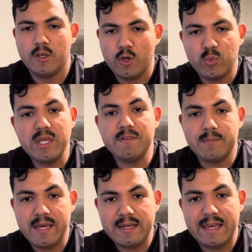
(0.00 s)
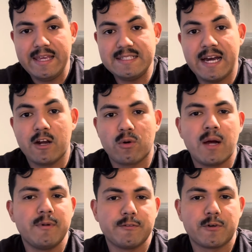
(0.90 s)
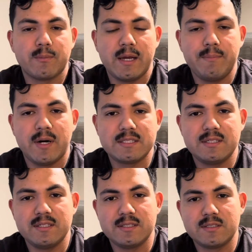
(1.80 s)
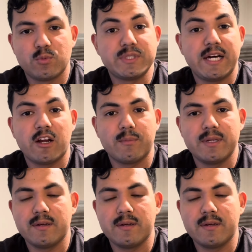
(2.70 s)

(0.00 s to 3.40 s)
We even made a diorama for my boss's retirement.